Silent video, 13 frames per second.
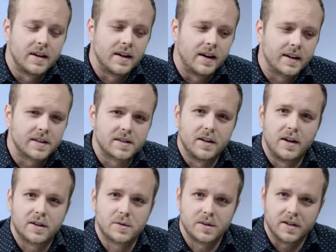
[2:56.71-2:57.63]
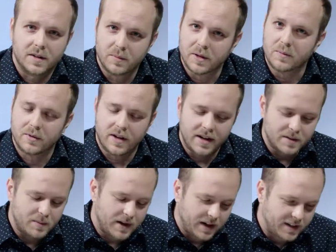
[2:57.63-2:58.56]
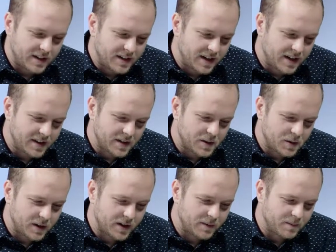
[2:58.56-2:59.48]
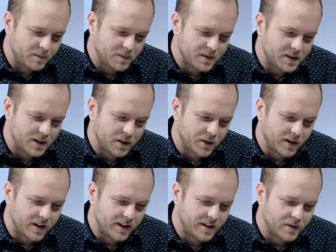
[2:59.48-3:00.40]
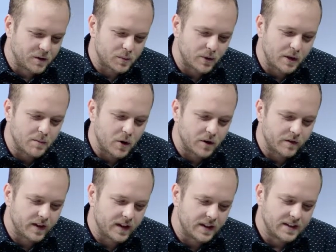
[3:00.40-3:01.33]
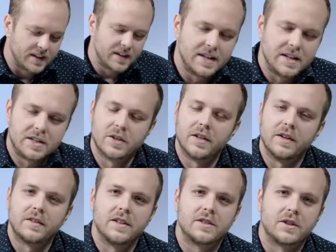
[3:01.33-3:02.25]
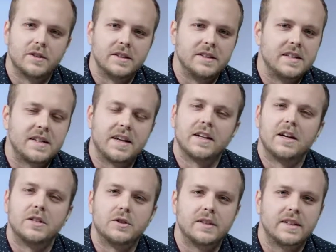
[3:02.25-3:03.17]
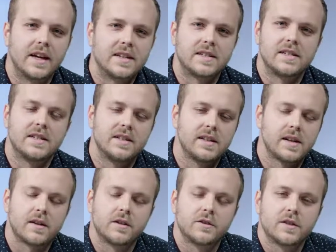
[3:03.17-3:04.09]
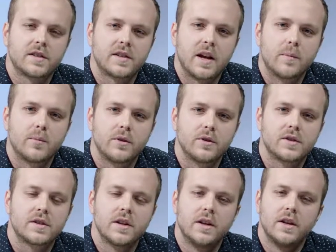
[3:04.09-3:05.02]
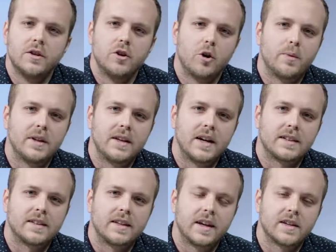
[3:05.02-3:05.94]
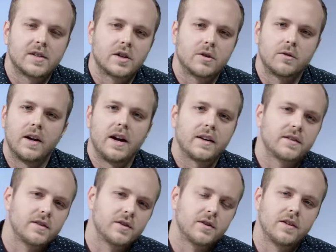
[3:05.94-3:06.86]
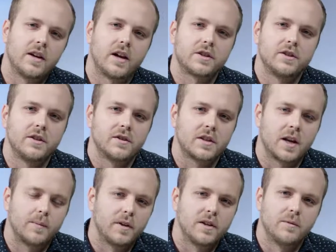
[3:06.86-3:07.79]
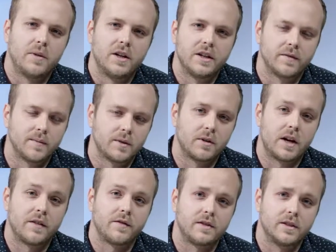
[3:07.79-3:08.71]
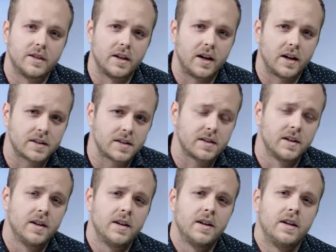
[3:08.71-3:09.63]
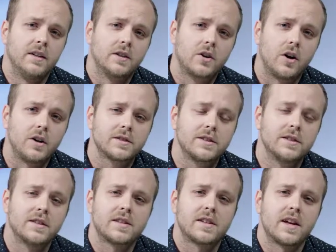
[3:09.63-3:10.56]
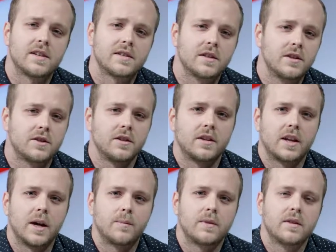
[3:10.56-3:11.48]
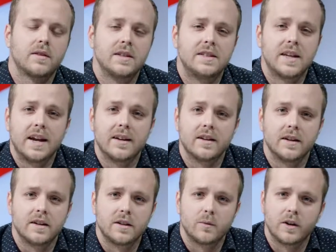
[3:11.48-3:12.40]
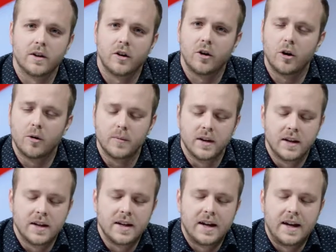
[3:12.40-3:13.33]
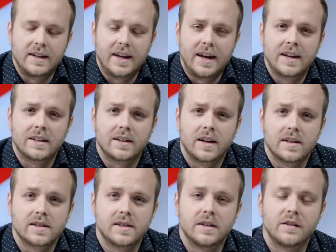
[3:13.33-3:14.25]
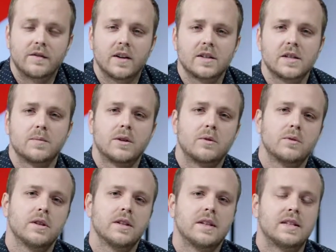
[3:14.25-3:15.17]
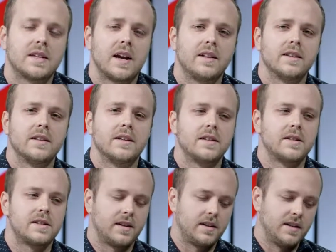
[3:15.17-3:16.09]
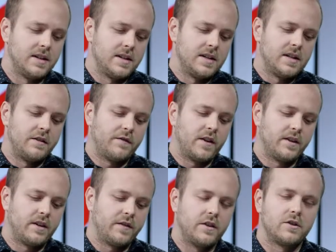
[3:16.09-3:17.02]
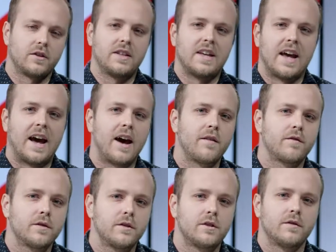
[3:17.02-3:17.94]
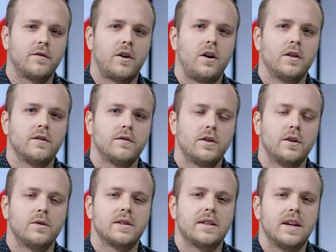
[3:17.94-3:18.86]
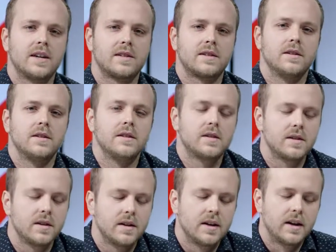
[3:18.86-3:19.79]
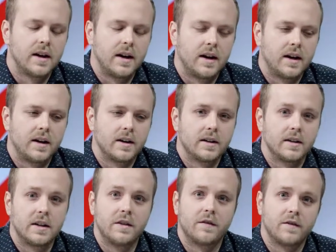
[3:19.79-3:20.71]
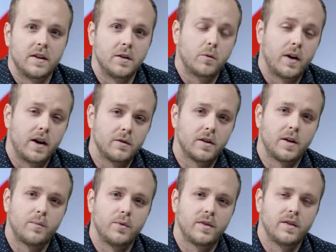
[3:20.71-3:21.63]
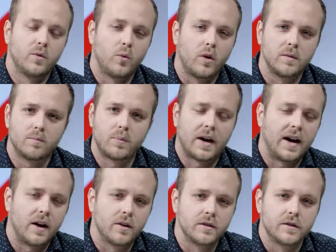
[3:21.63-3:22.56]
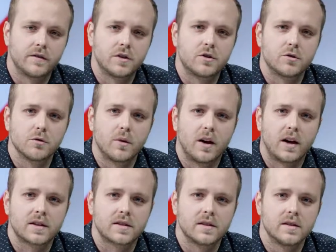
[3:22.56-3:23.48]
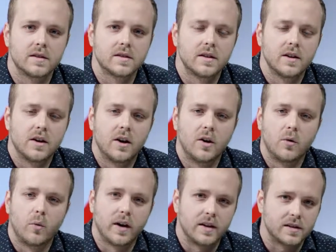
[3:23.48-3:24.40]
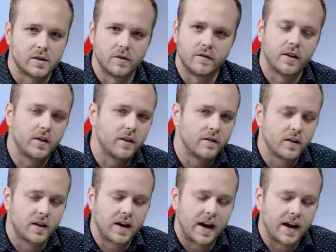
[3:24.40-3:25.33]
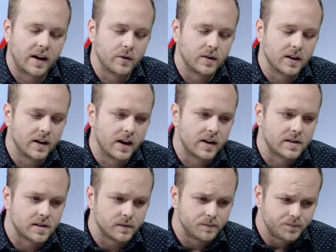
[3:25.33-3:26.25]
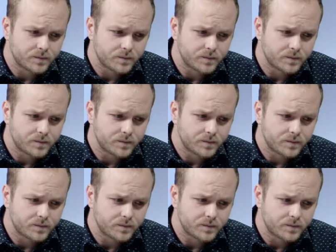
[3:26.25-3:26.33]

I guess an ox was like a big prize back in the day. So it was pretty motivating. So they turned in these 800 guesses, these 800 samples. Nobody got the guess correct, so the auctioneers kept all the money from the raffle and the ox. And Galton, the statistician, kept the data, and he went home and he analyzed it, and he found something really telling, is that he found that if he took the average of all of those guesses, he wound up within 1 pound of the true ox's weight. So very, very accurate guess.